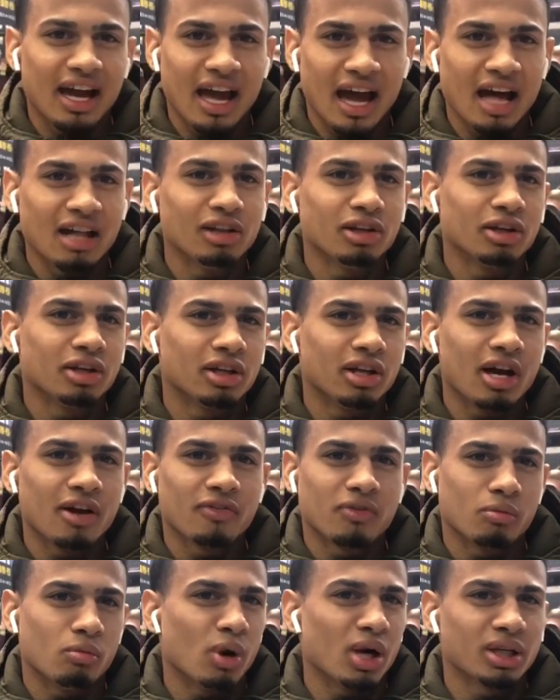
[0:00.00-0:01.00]
I learned a lot
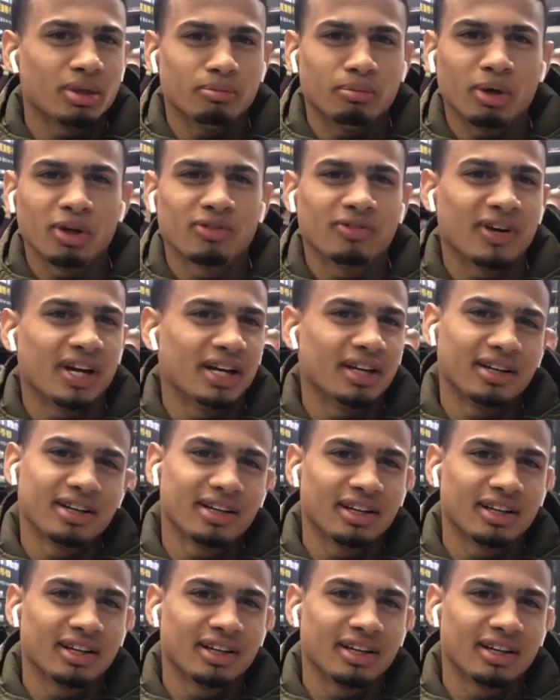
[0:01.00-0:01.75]
from watching both fighters.